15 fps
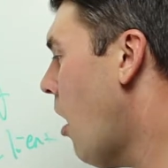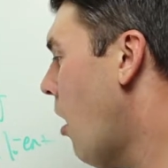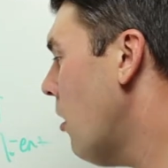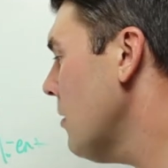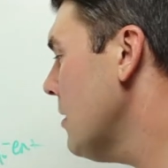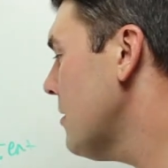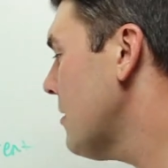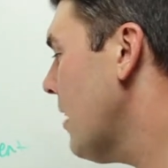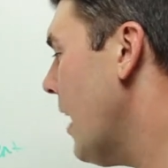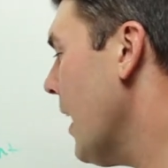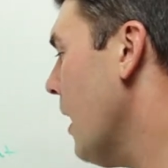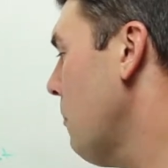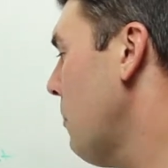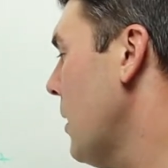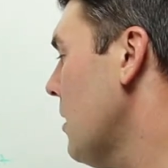all this
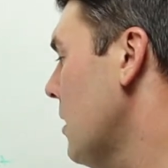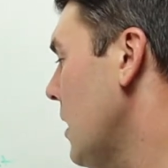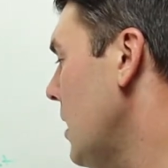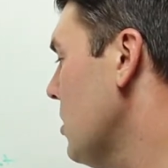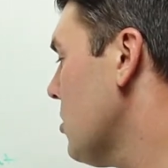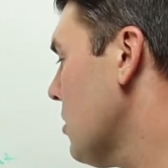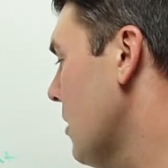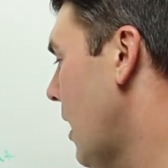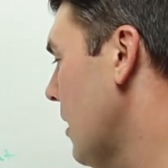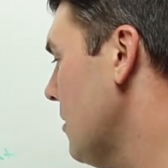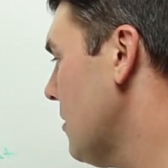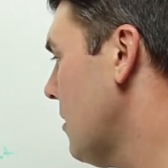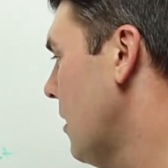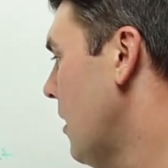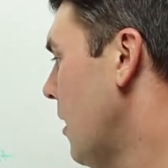likability and
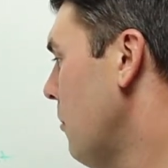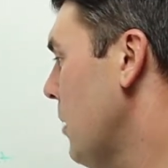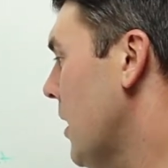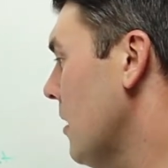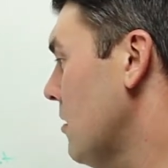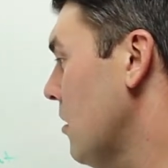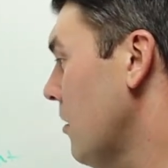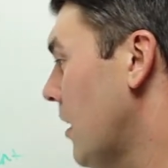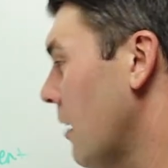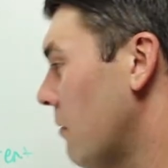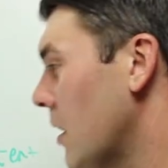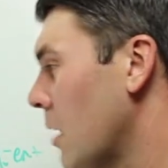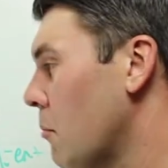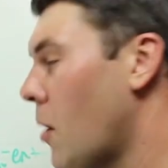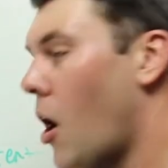trust because you've
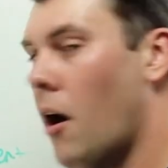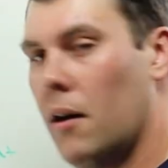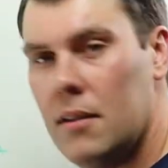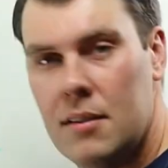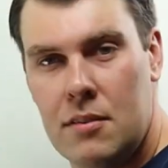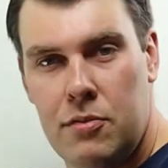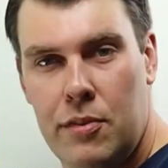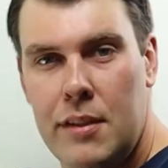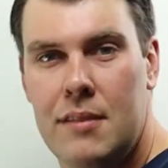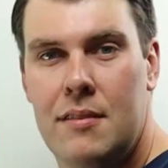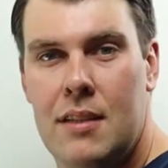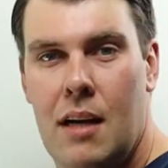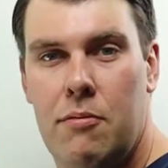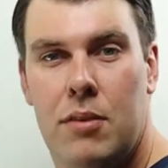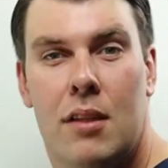given them all this free
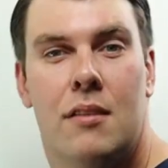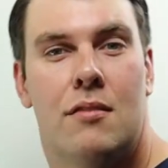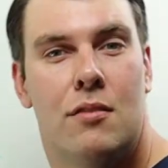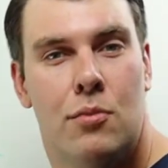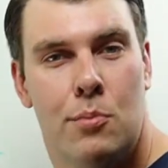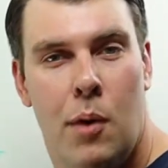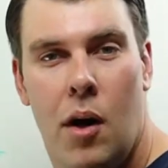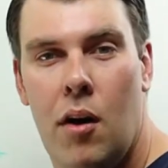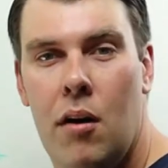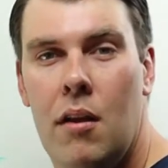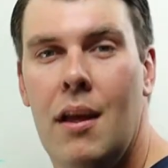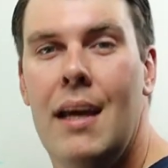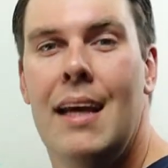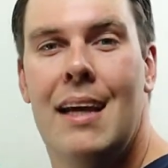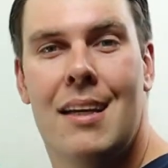stuff with a
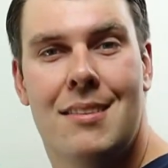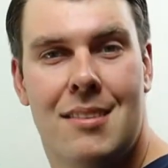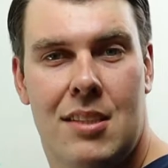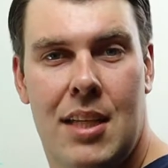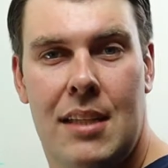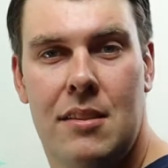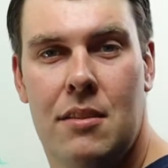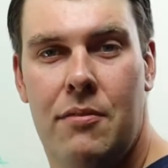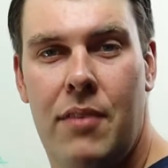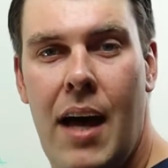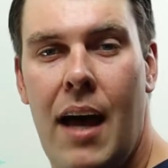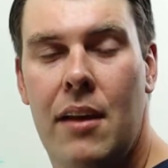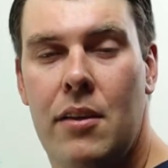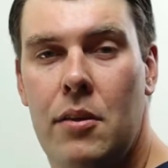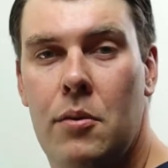small exchange of
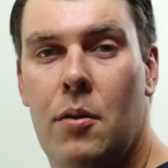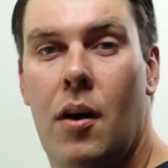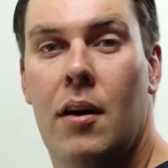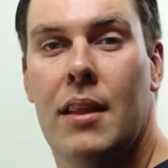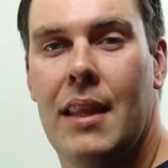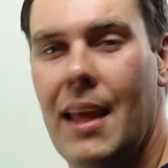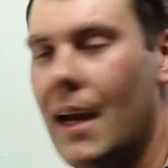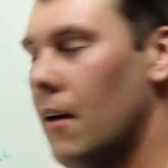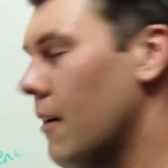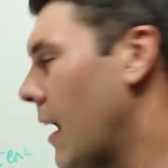value on their